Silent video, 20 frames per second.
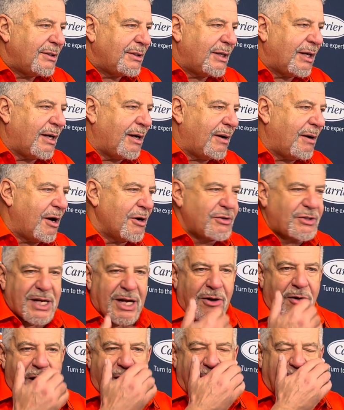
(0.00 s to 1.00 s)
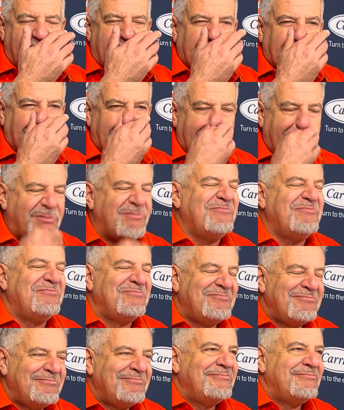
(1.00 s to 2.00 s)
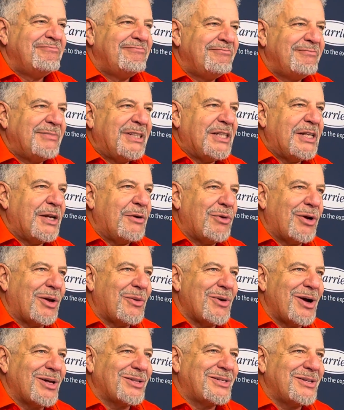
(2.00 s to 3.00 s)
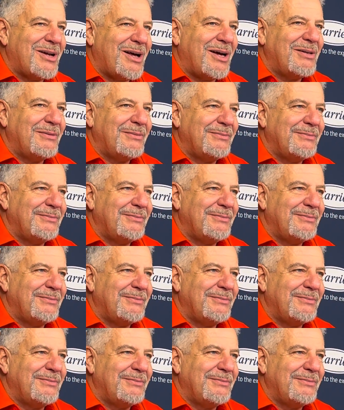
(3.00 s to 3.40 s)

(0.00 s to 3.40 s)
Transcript: understand our offense, but he did really well tonight.